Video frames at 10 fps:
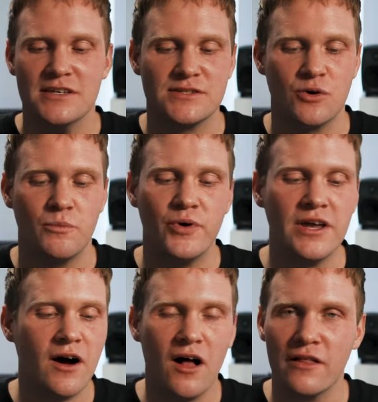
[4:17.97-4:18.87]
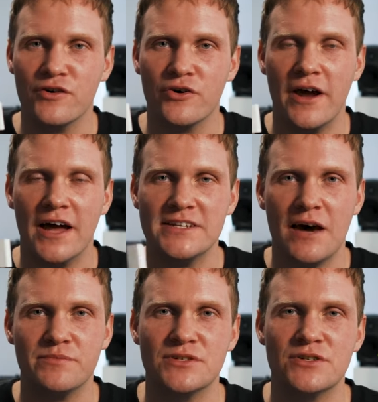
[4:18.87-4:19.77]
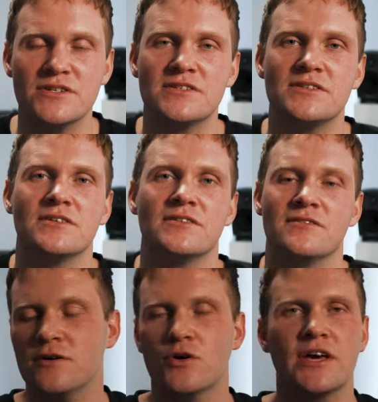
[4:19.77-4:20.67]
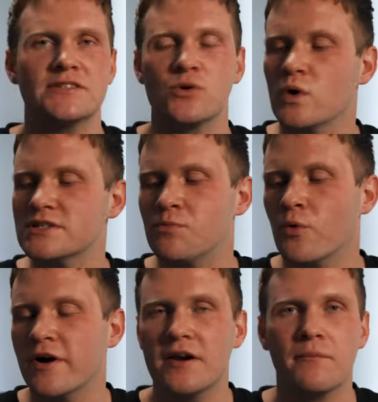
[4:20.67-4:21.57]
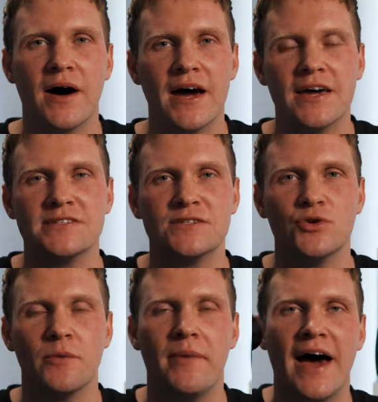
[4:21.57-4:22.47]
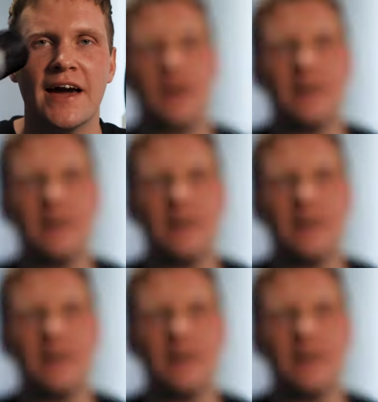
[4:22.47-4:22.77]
So bring all your adapters. Okay, so what's more in my studio bag?